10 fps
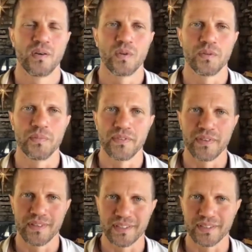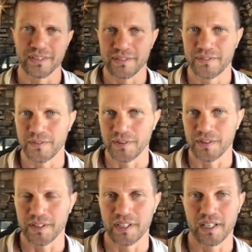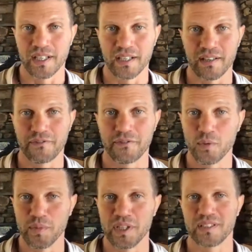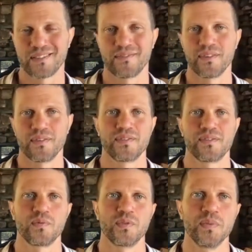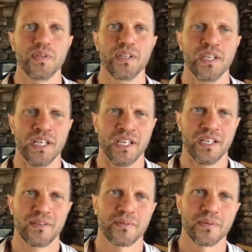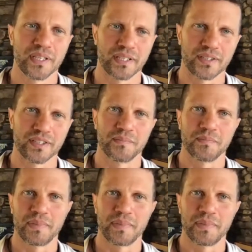would be very good for a few minutes of those would be really good.